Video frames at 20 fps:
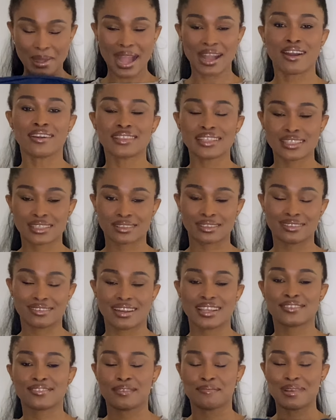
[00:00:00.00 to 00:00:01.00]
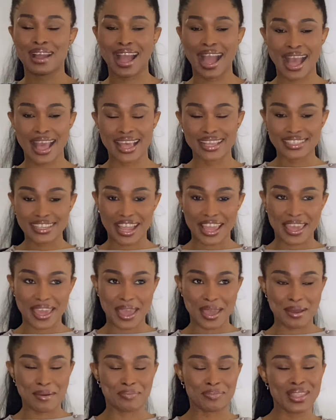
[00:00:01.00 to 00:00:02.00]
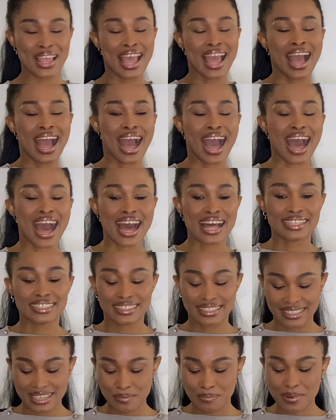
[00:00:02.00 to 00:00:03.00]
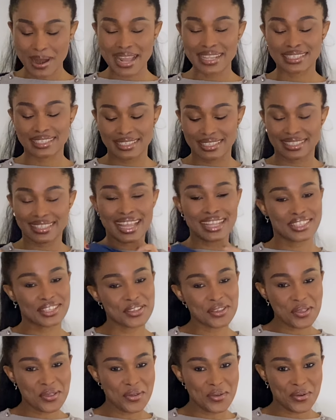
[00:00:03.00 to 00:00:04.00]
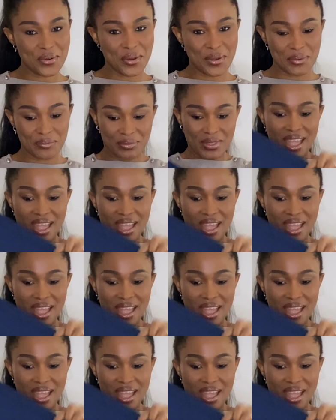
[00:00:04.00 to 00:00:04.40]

I got this dress from H&M and the price is 30 euro.